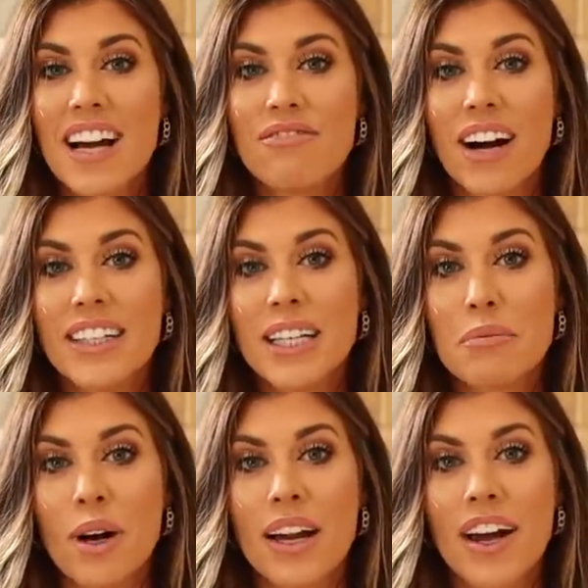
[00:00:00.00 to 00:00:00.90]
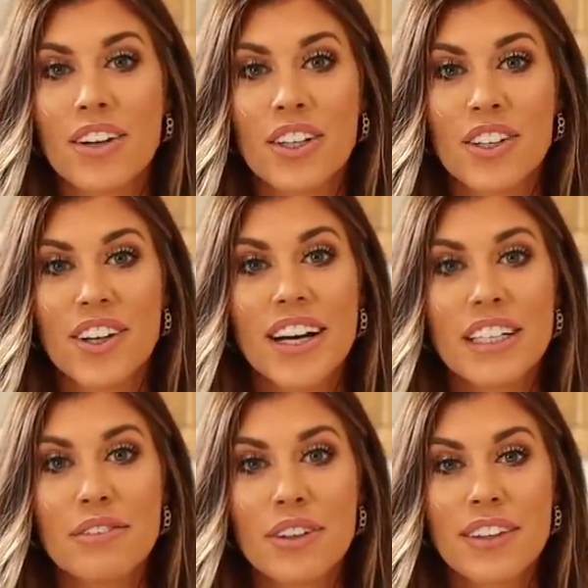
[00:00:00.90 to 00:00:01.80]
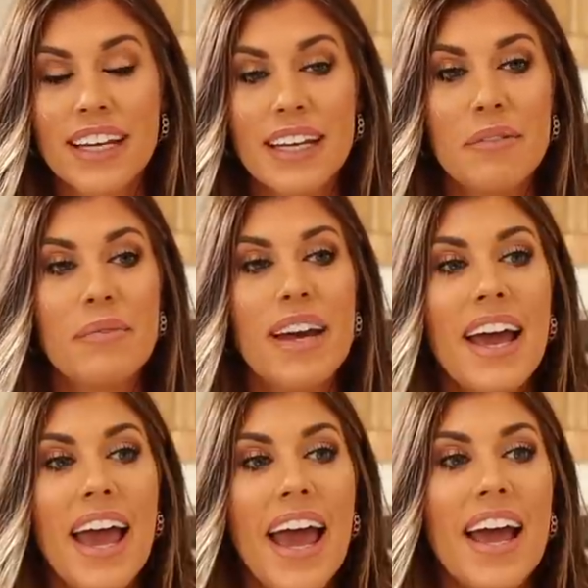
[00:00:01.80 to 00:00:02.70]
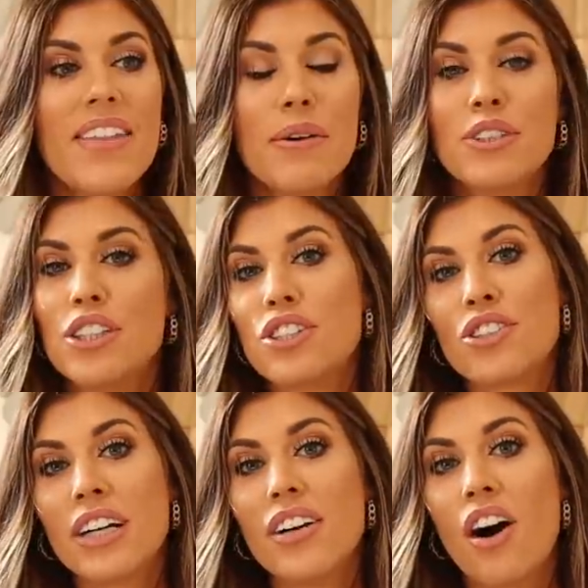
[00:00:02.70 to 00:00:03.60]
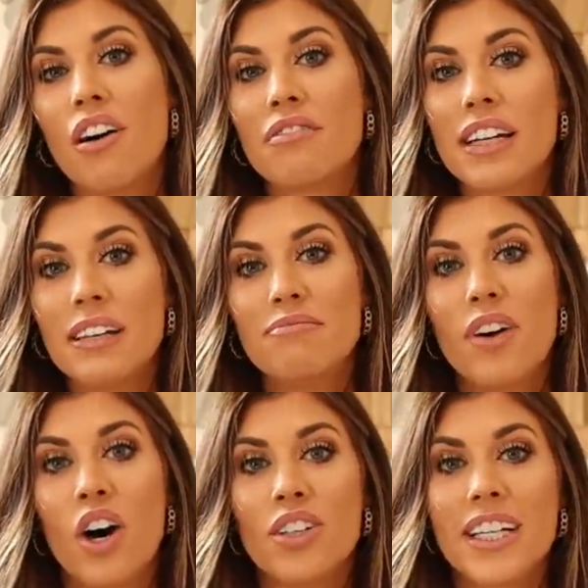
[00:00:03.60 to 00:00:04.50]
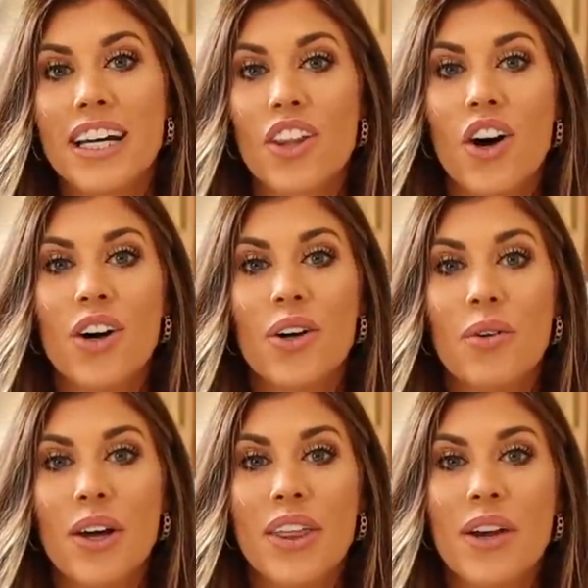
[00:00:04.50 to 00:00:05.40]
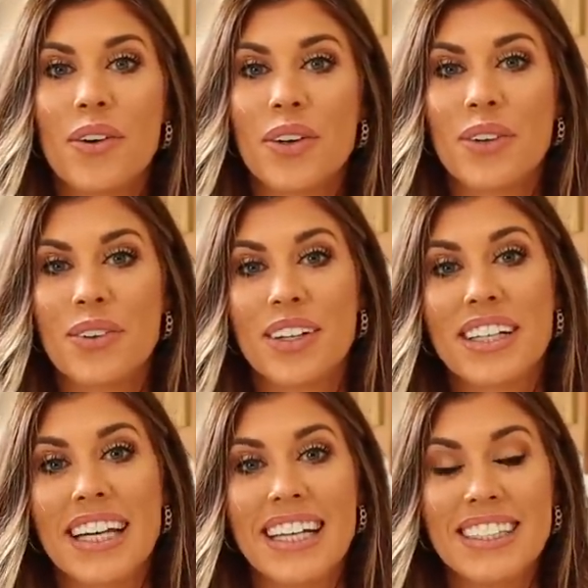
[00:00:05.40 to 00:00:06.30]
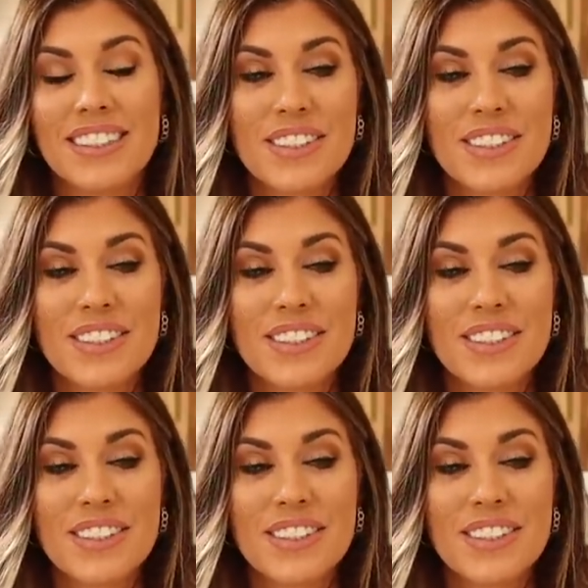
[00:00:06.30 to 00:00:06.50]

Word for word: I finally brought out a Keurig for them, and they would just drink coffee all night long while they were working.